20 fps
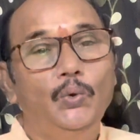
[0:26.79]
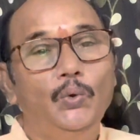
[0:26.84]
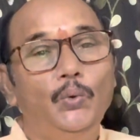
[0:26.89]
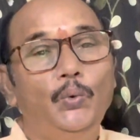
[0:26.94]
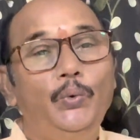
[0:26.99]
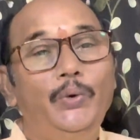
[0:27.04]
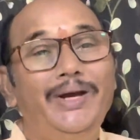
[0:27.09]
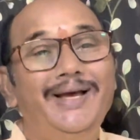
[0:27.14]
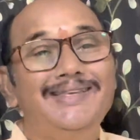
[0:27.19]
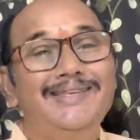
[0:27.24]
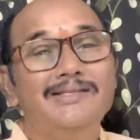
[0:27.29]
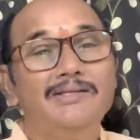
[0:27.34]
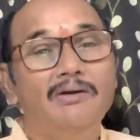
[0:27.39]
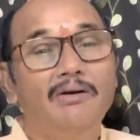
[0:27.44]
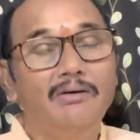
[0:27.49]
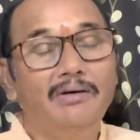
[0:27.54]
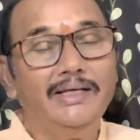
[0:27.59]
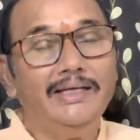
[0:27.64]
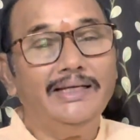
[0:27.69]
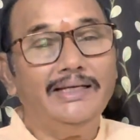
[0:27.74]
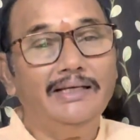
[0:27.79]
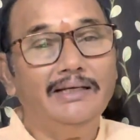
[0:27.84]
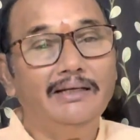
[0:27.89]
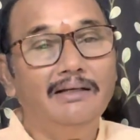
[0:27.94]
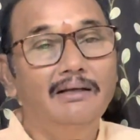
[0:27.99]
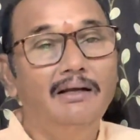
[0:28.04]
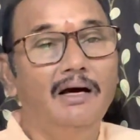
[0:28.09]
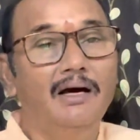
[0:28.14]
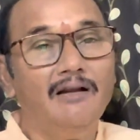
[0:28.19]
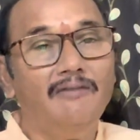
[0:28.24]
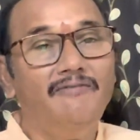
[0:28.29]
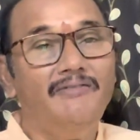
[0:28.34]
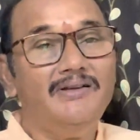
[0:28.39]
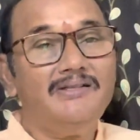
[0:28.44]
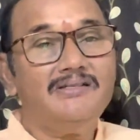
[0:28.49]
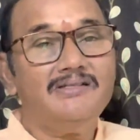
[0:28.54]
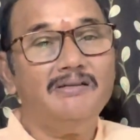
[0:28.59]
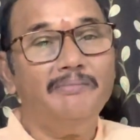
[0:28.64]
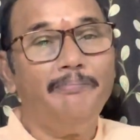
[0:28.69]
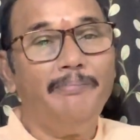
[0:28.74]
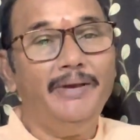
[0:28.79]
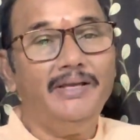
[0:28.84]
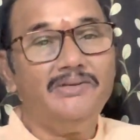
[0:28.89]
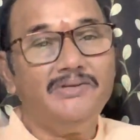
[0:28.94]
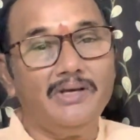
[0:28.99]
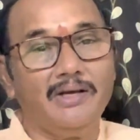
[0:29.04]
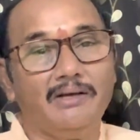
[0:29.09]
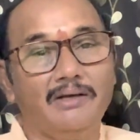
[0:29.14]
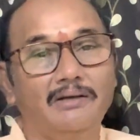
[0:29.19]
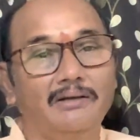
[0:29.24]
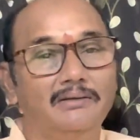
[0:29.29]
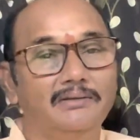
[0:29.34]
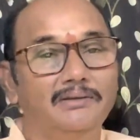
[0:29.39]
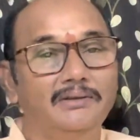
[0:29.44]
who has not taken her first paycheck,